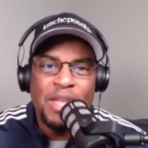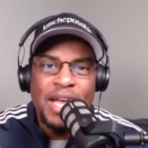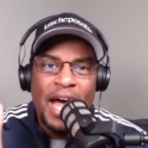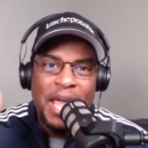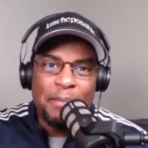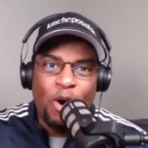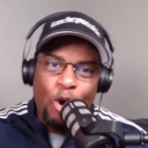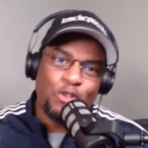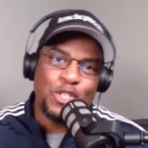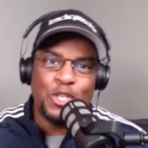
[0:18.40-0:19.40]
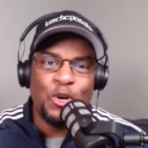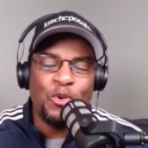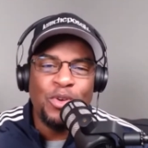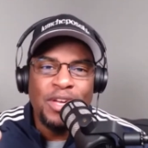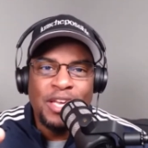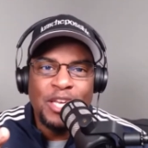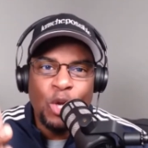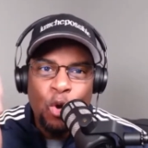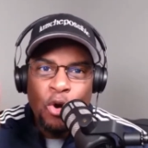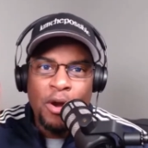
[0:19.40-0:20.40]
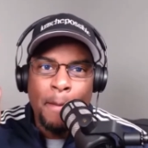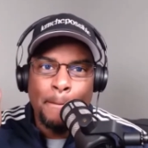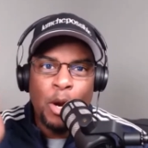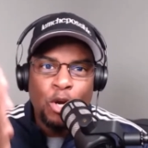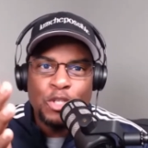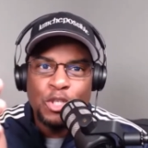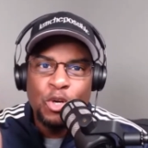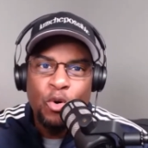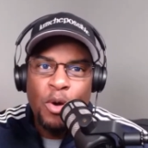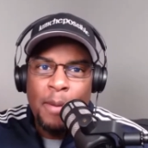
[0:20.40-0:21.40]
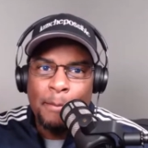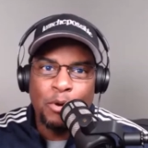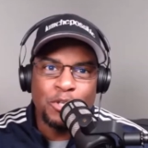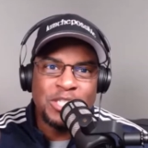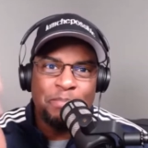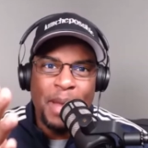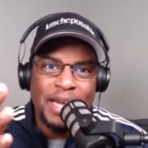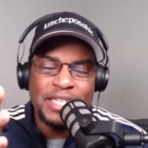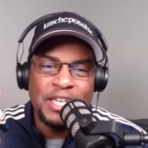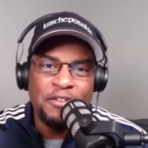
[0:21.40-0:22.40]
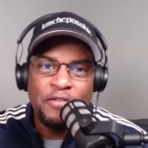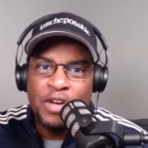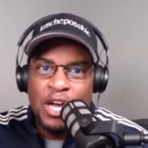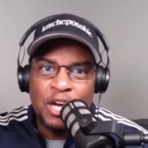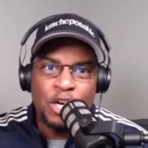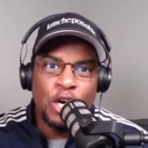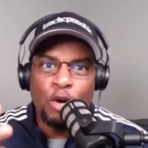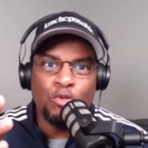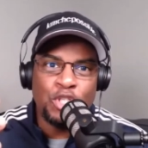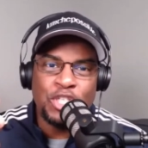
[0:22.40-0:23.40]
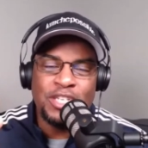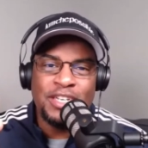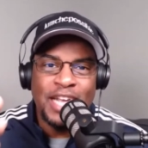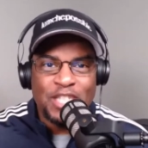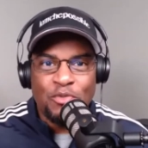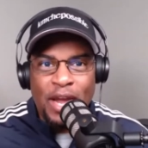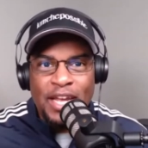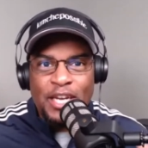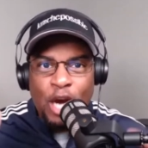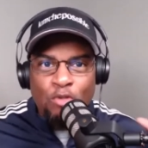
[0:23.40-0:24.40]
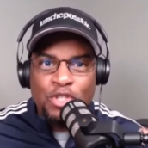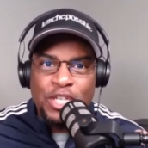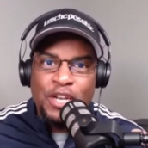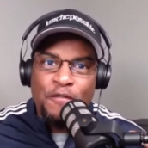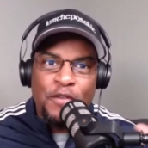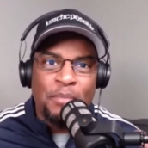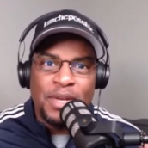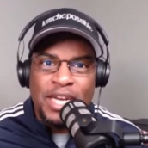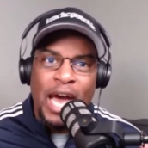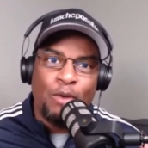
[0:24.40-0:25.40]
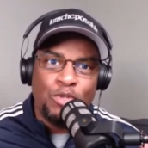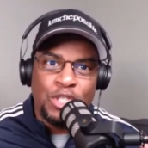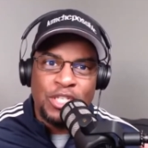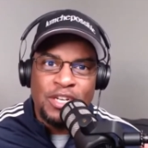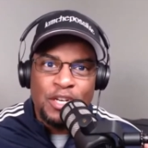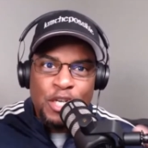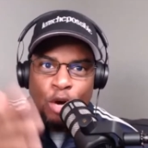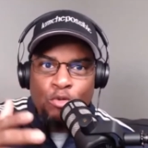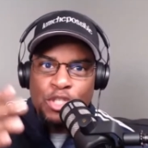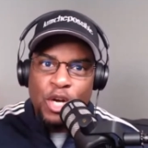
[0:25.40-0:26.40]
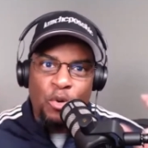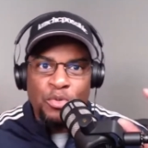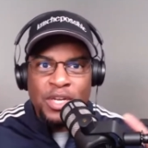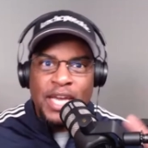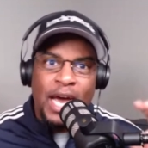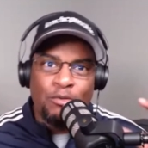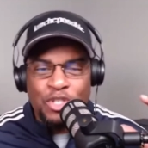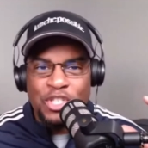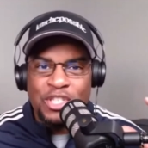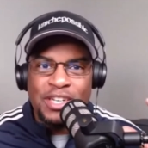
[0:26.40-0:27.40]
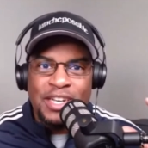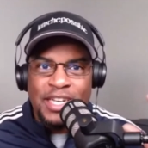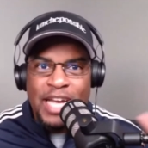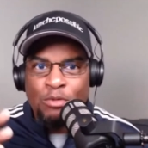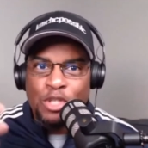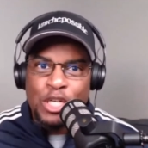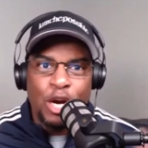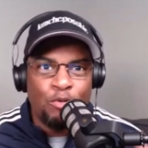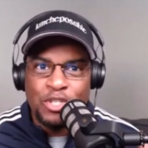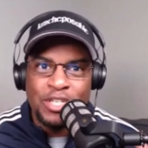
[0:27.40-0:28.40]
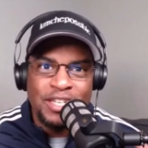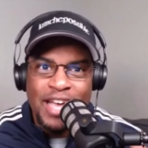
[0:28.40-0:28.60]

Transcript: I am also your personal perspective coach. That's right, coaching from the couch, coach on the couch couch coaching,